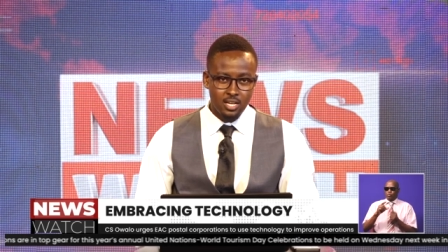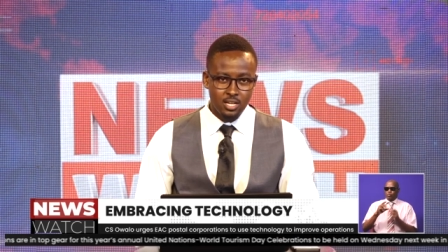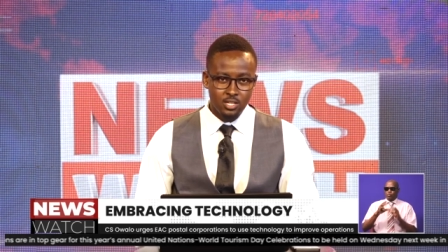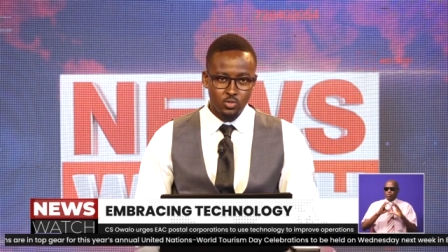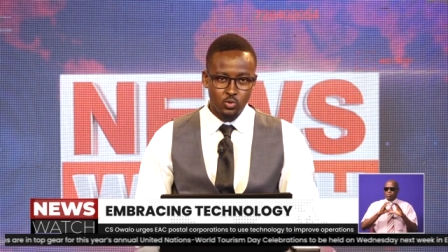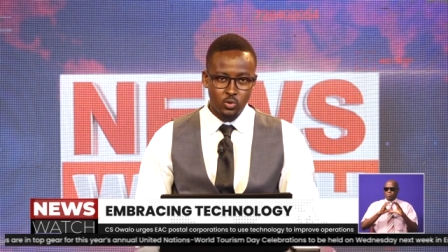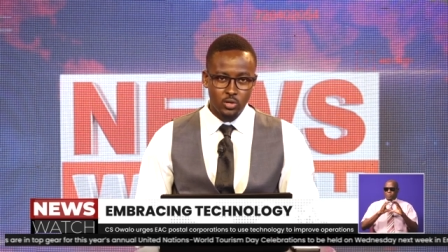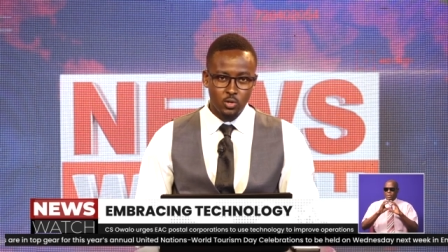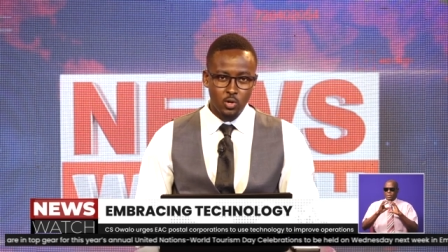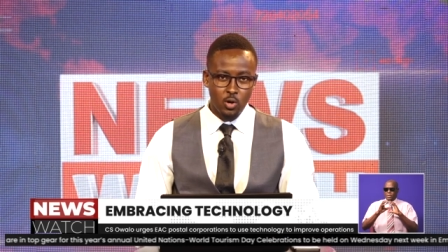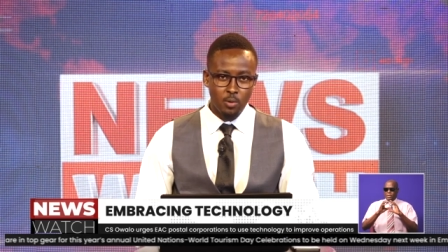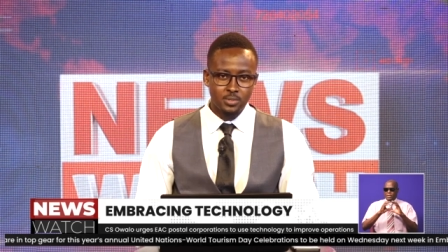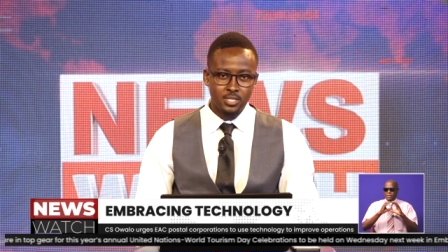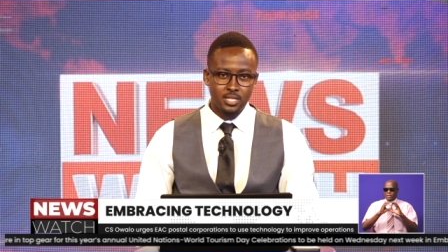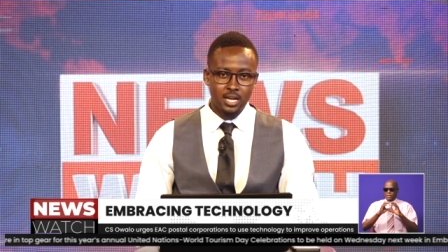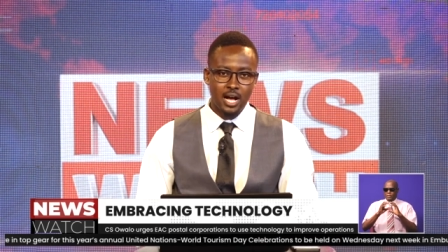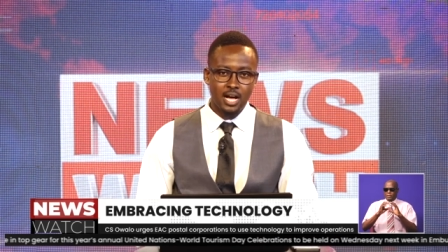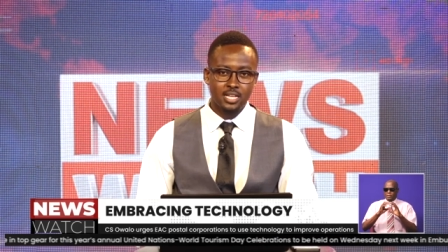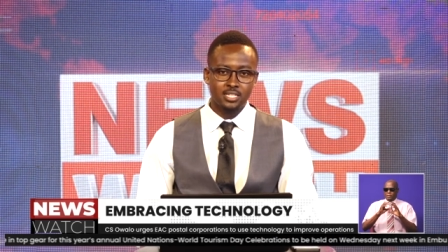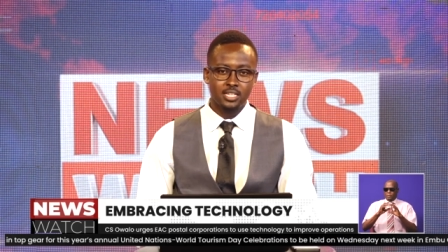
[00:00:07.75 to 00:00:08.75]
to adopt
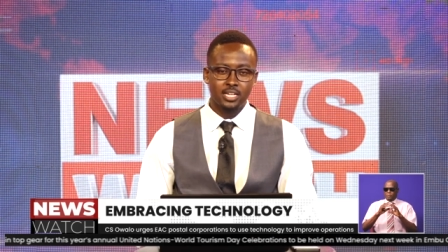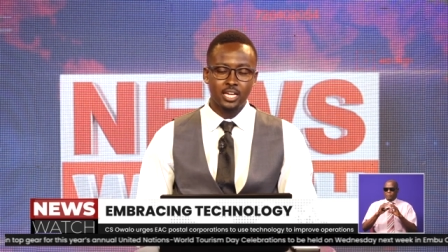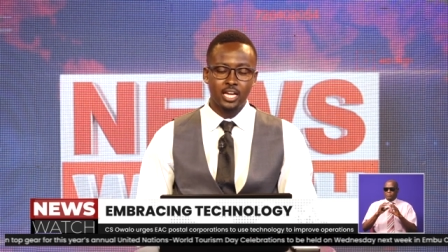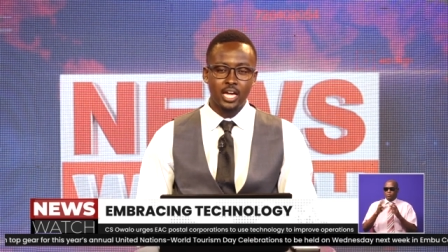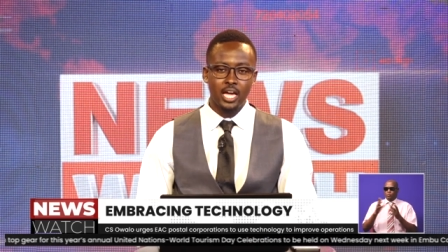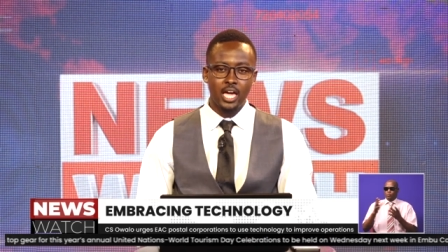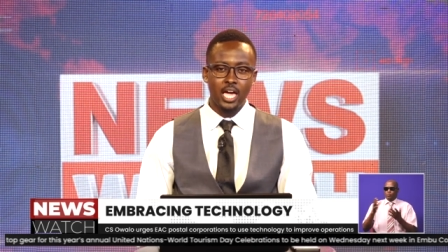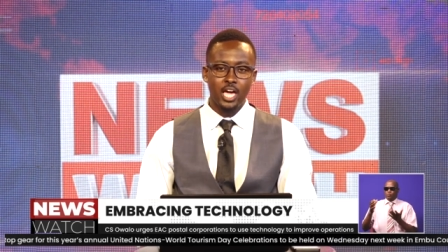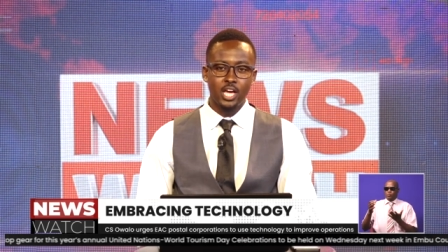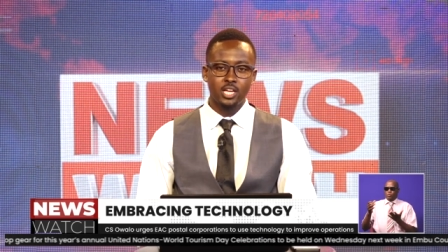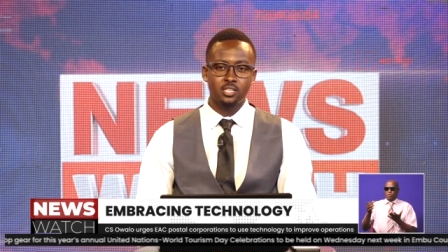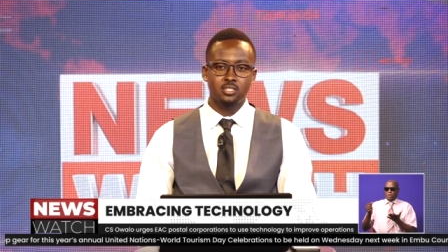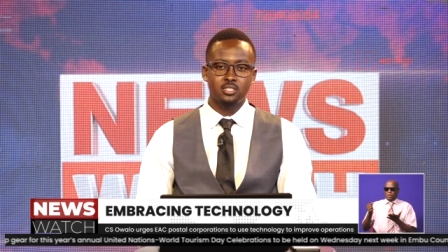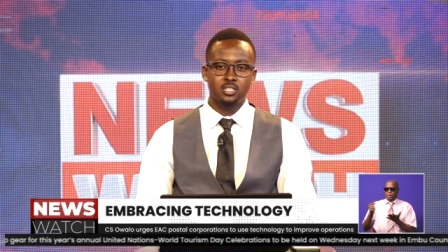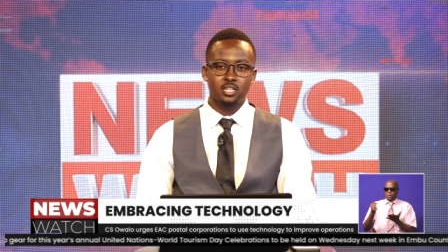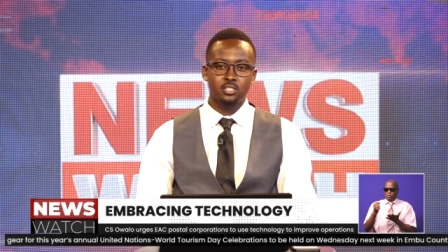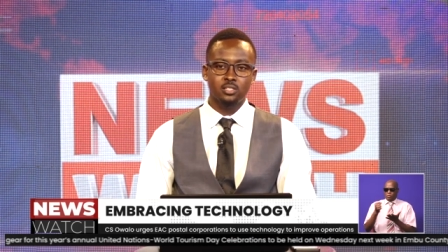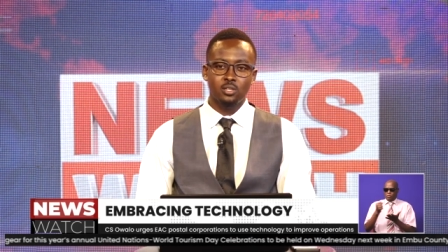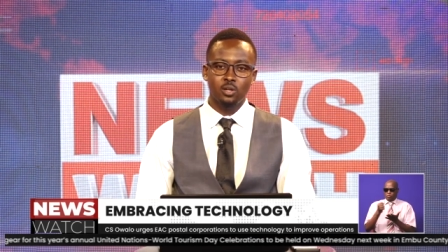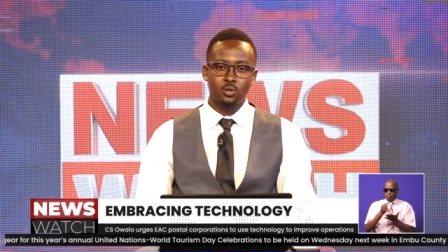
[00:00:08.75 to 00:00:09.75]
cutting-edge
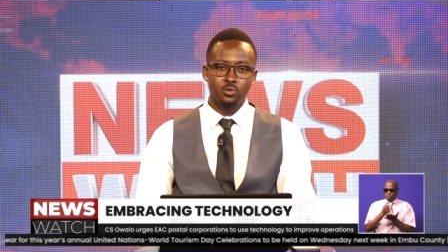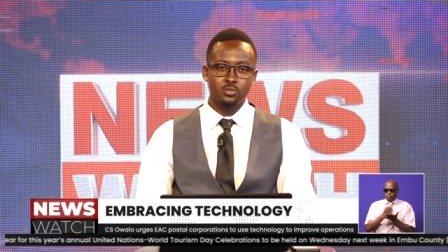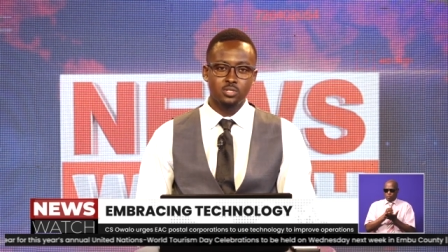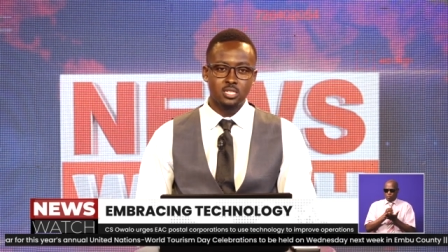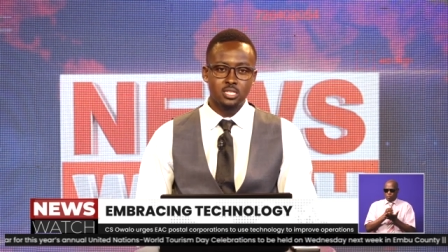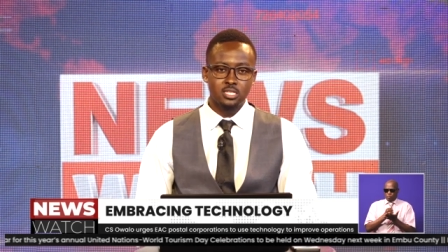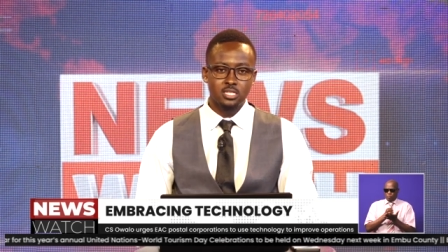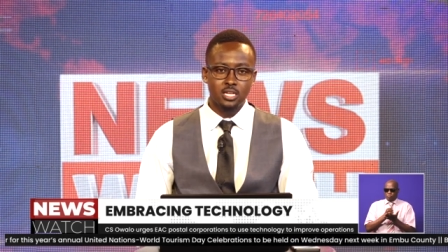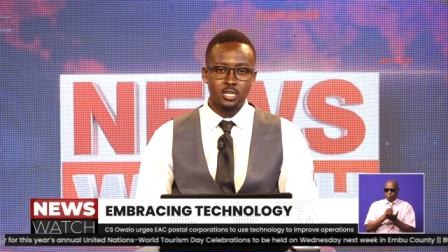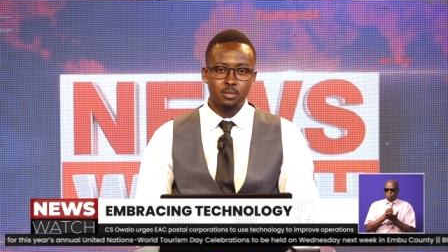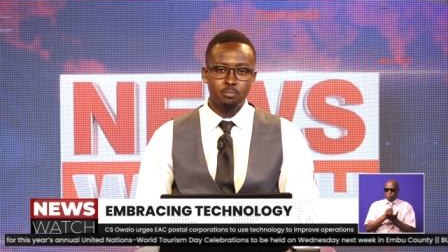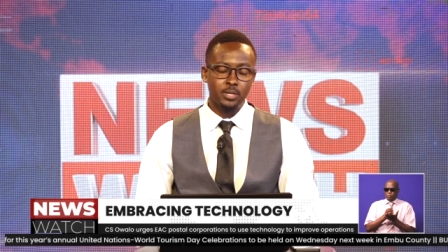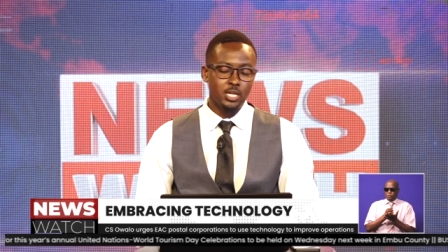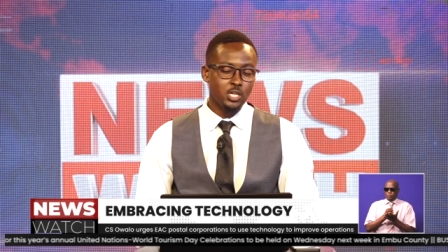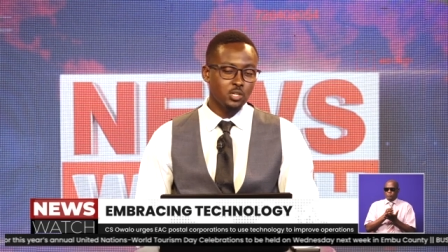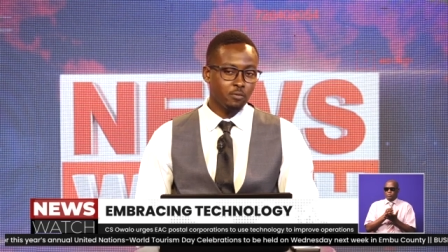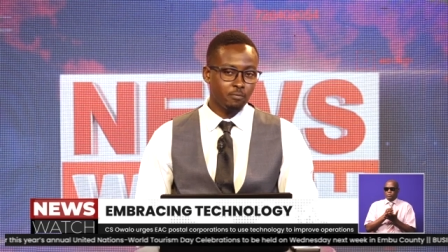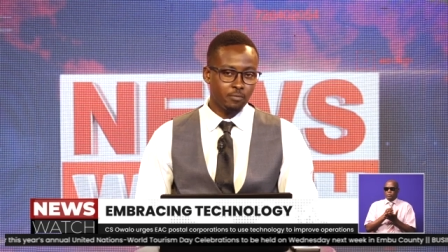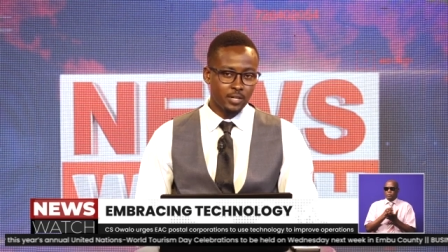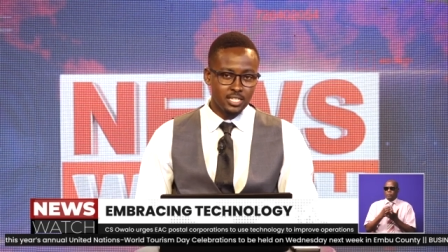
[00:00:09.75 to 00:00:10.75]
technologies and be
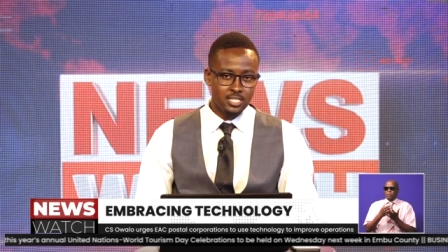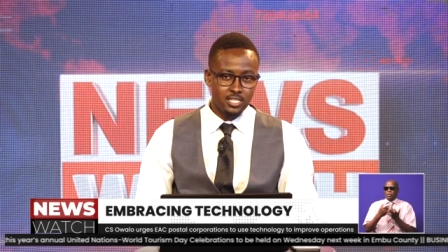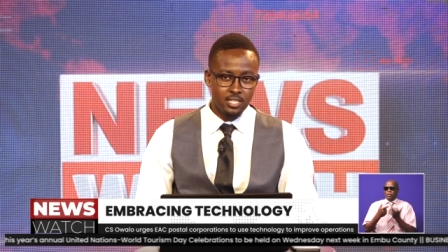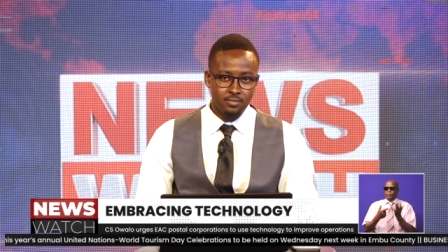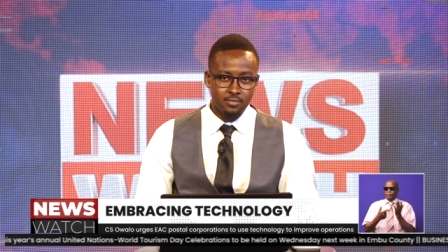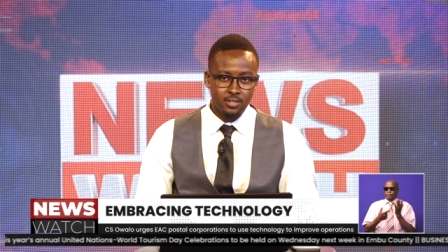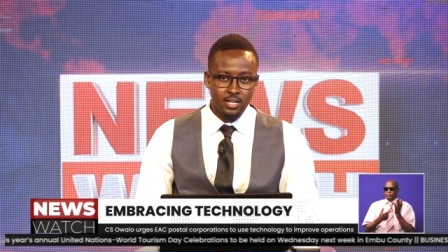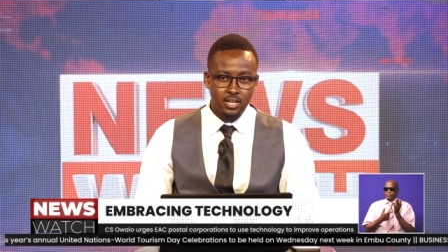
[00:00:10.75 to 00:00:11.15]
innovative